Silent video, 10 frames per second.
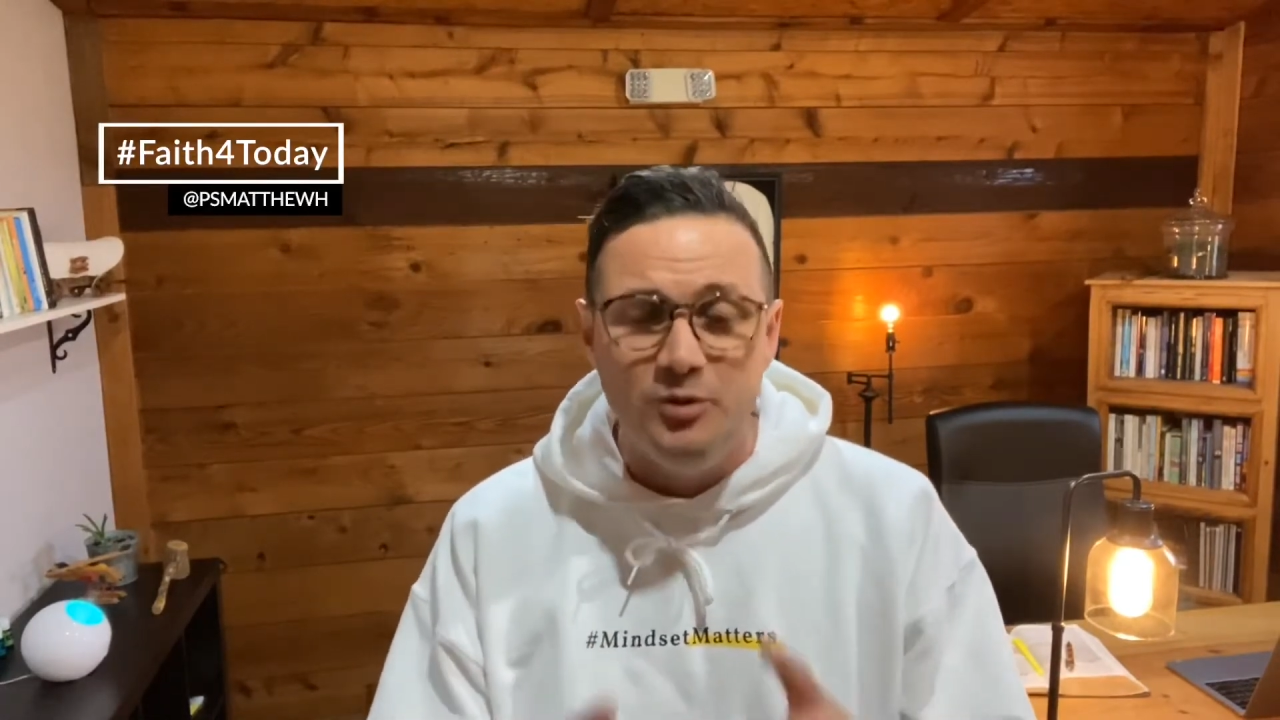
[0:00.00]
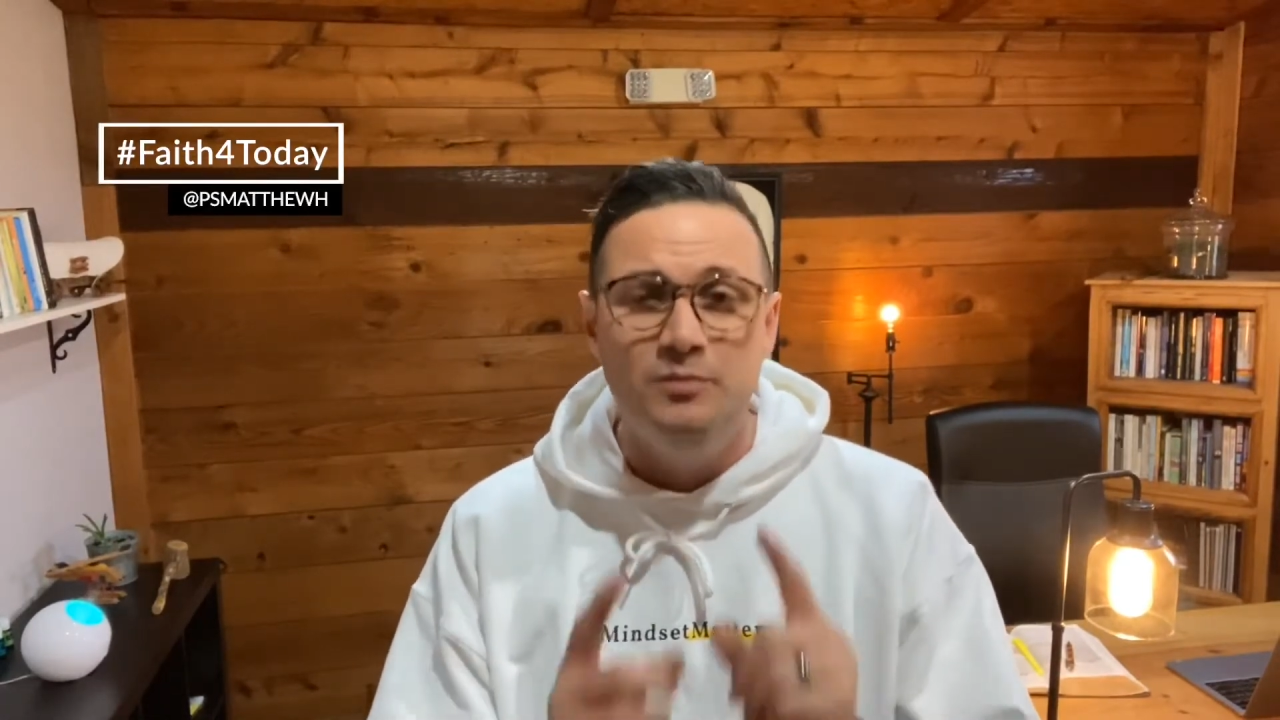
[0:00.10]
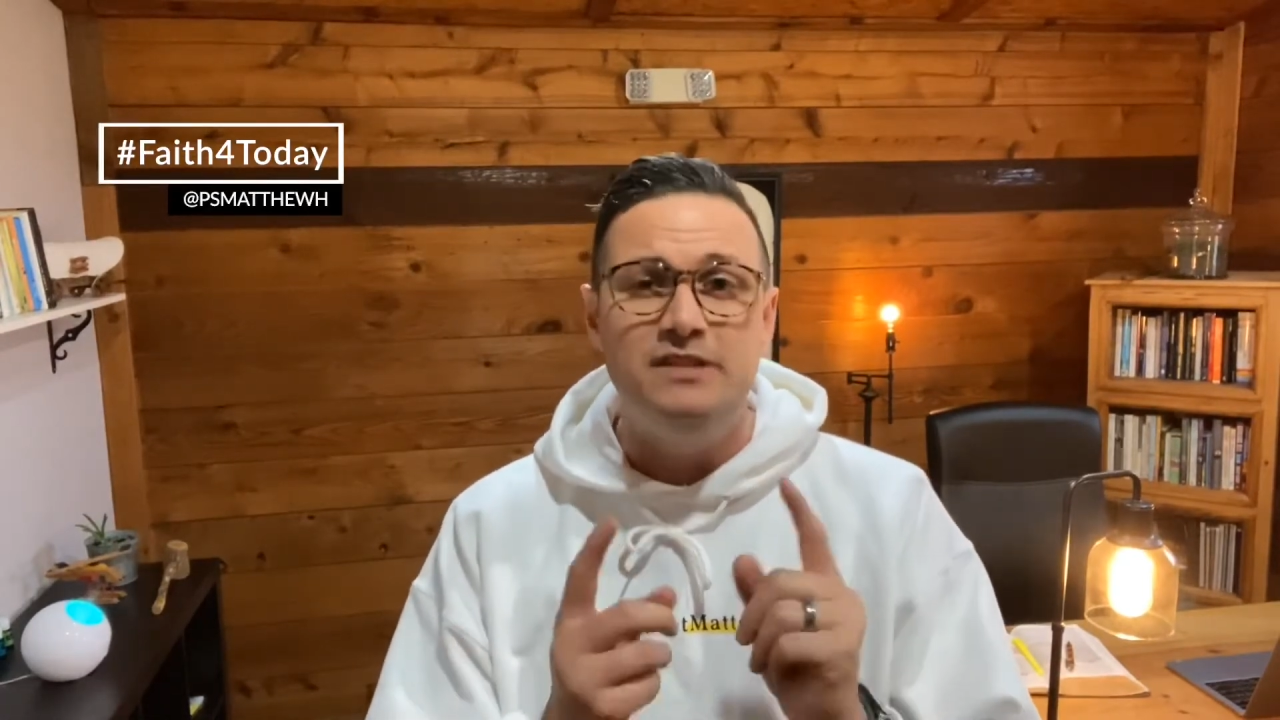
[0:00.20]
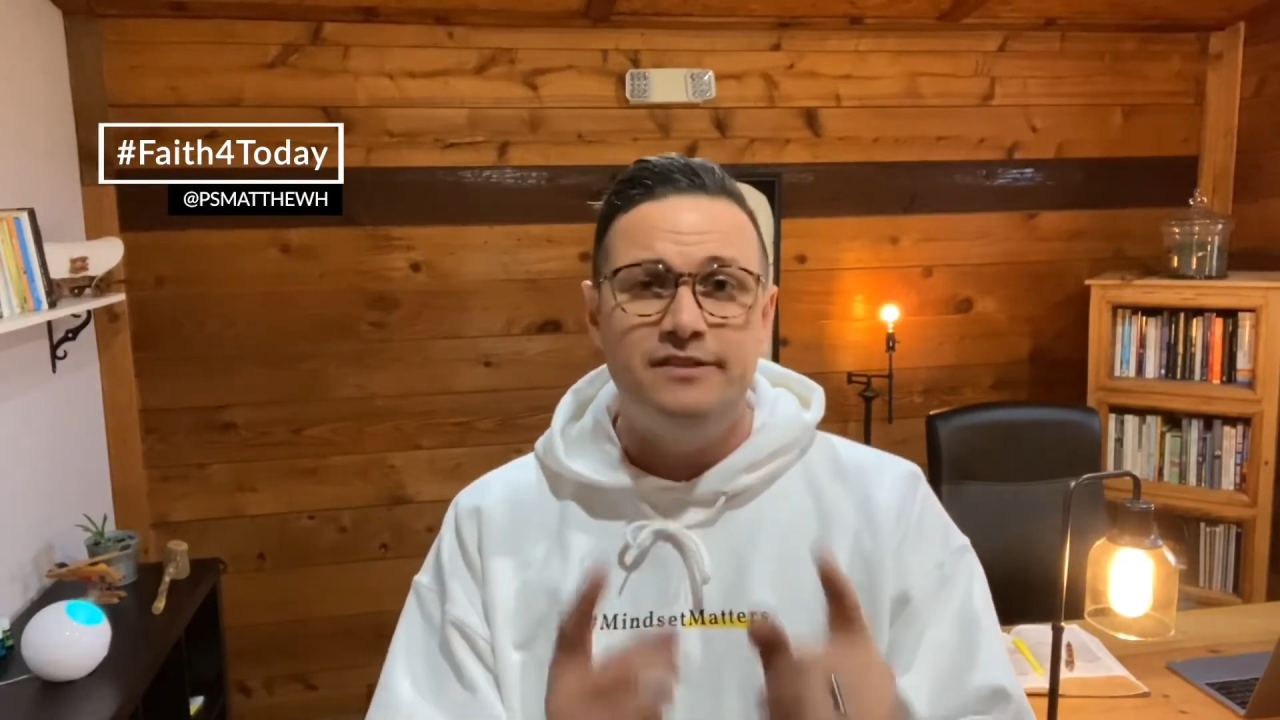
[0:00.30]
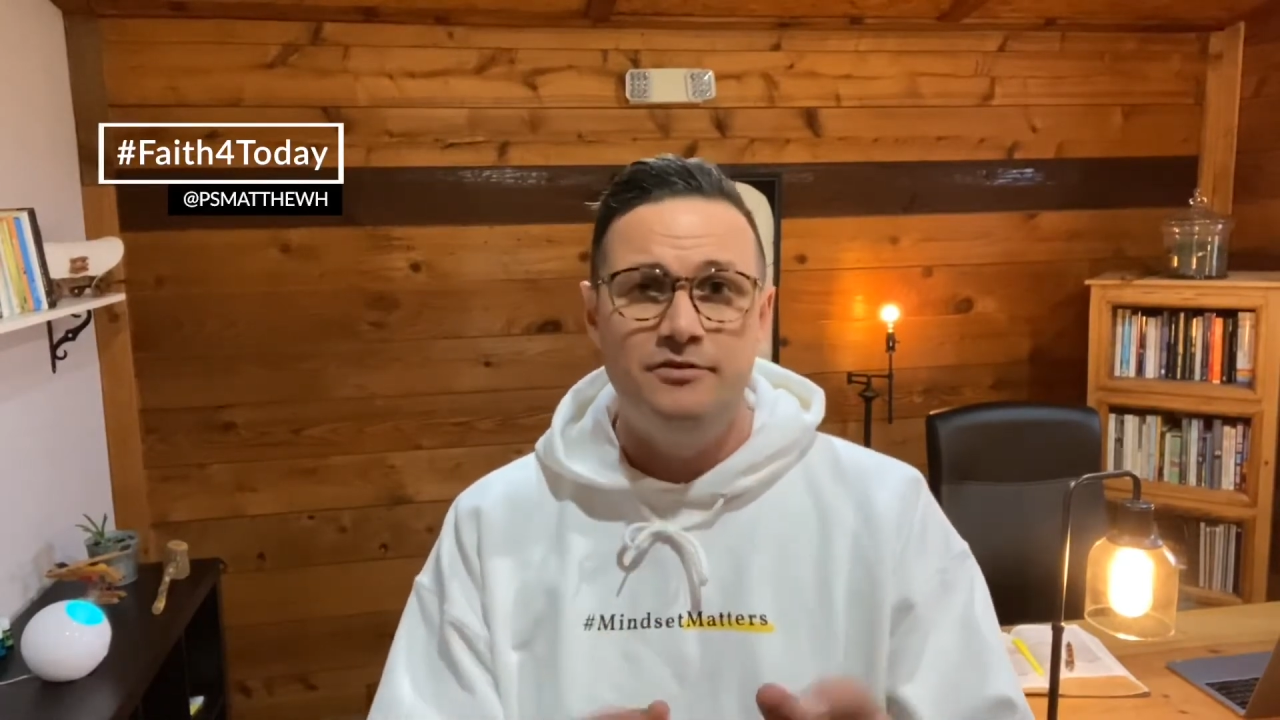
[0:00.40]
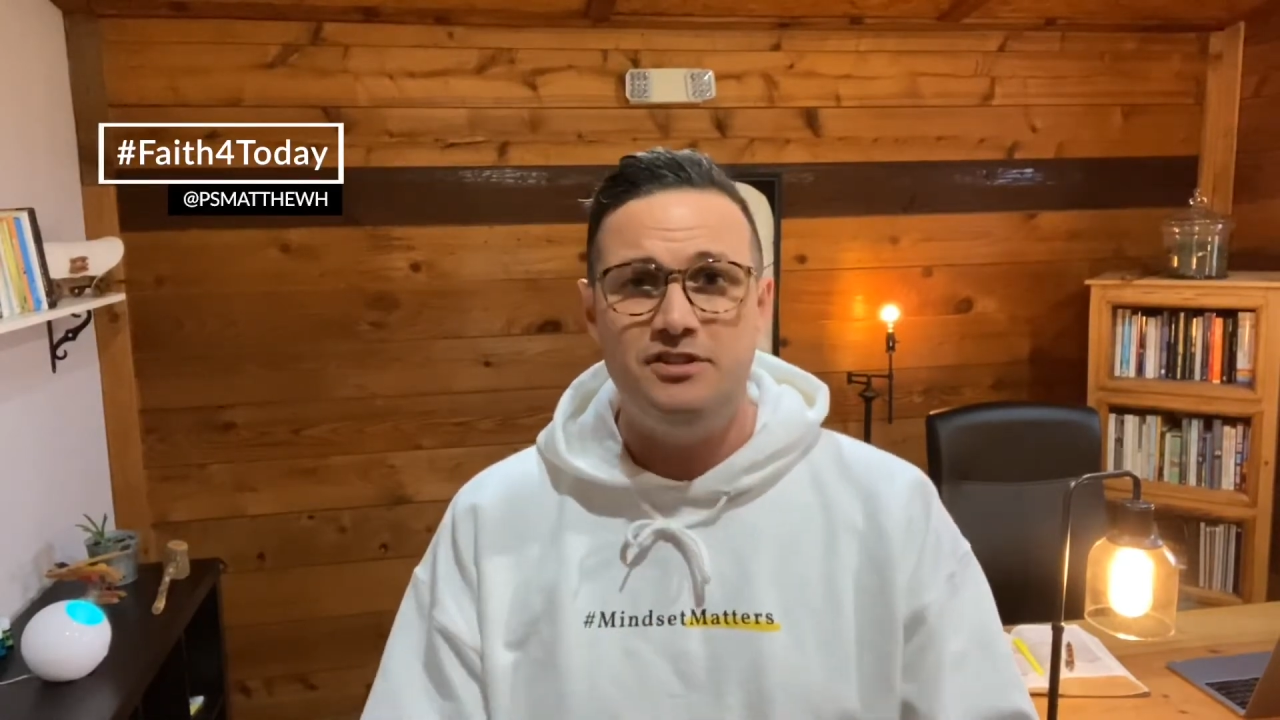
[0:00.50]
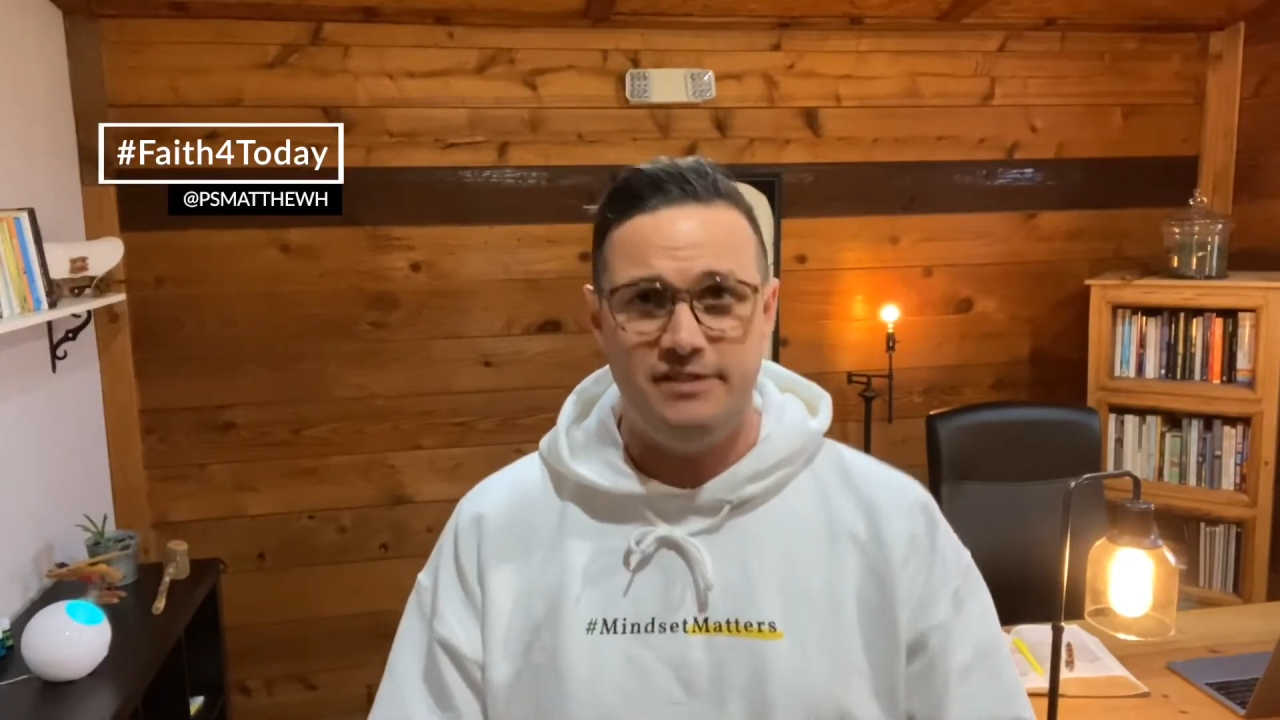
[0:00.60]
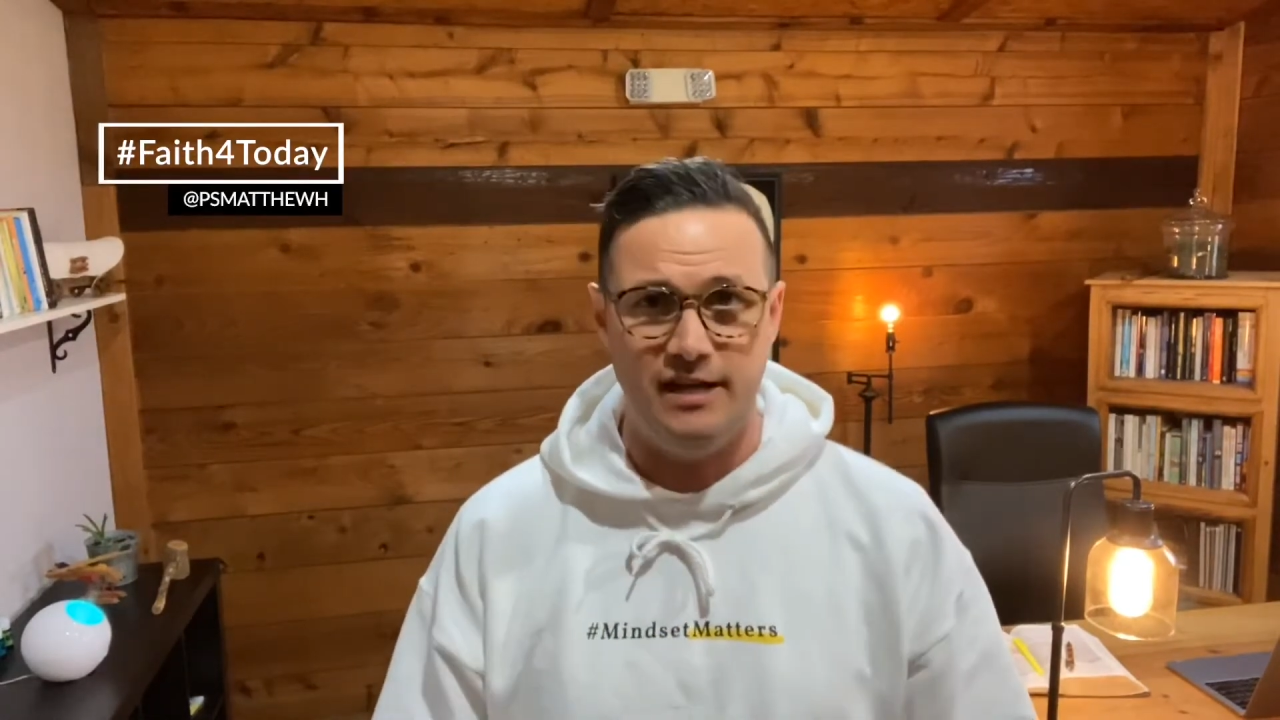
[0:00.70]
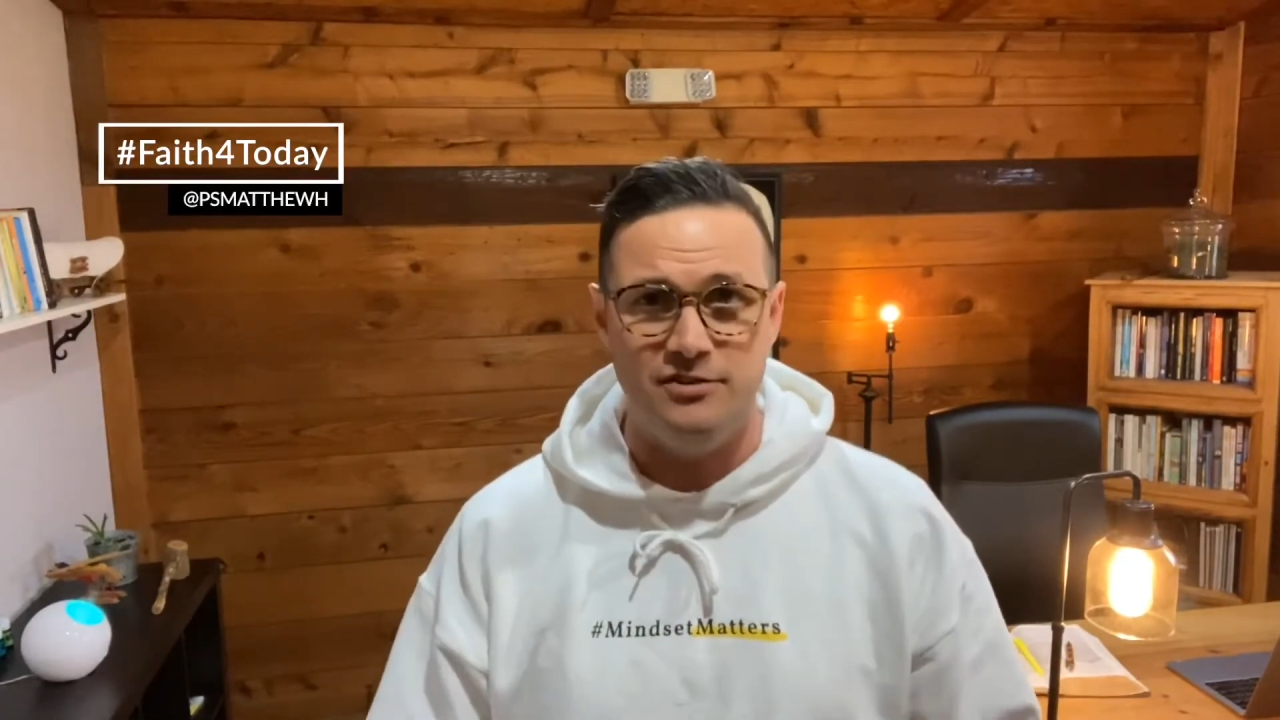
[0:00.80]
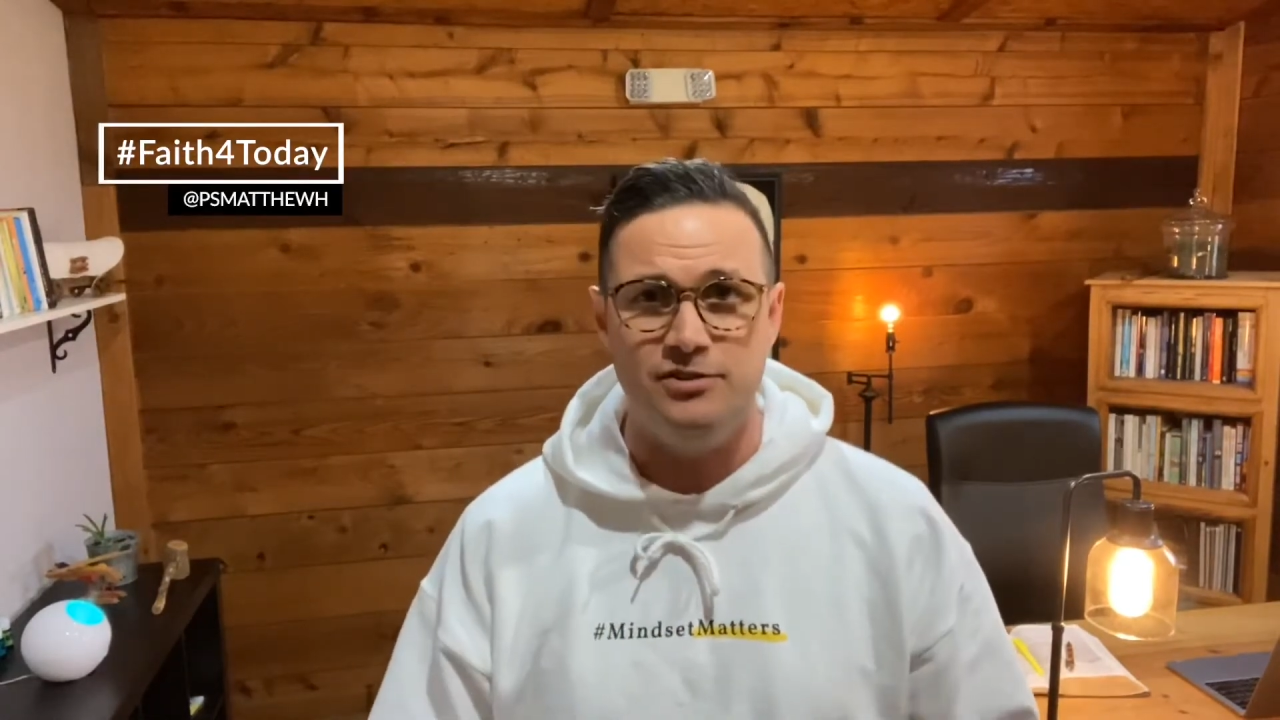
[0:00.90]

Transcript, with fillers: misunderstand